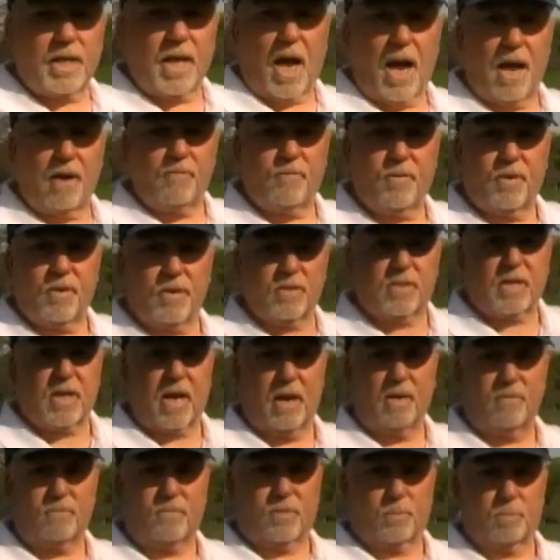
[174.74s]
I feel
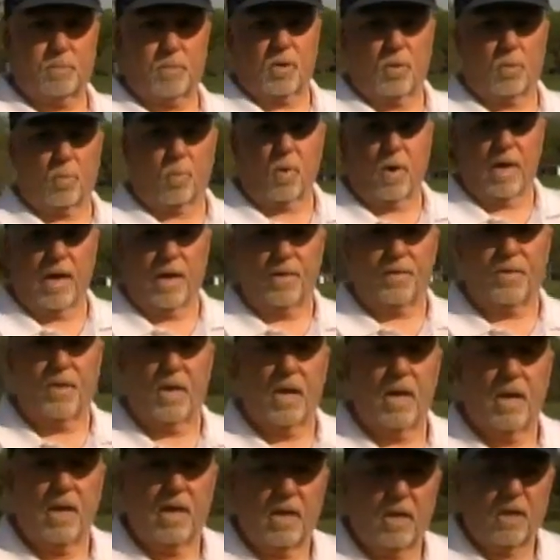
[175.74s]
comfortable with
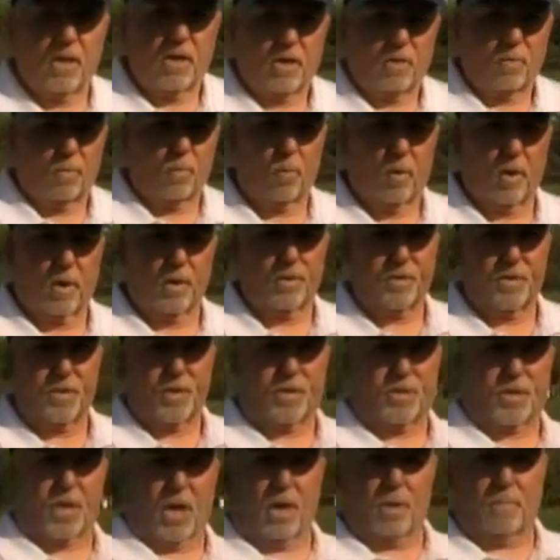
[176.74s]
will
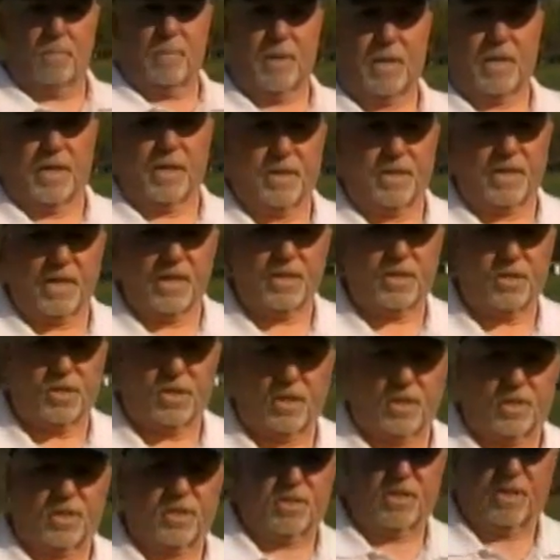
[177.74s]
determine the
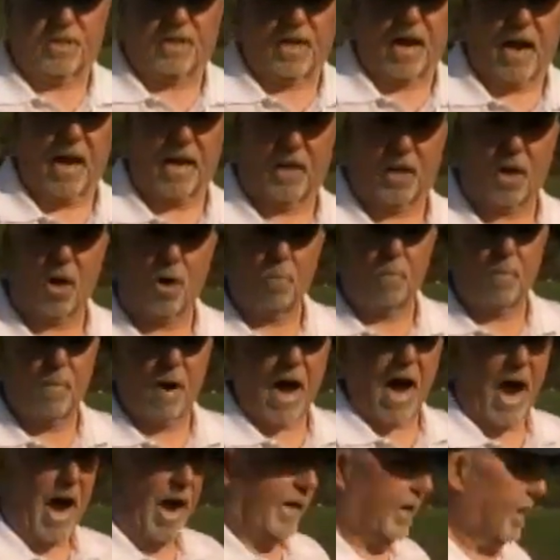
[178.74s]
distance that I go
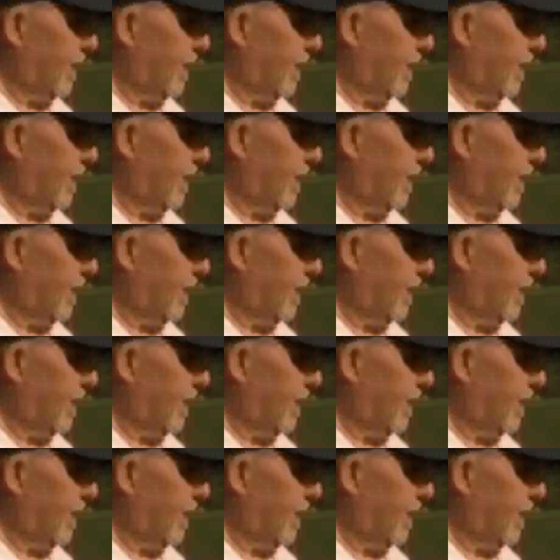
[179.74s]
back.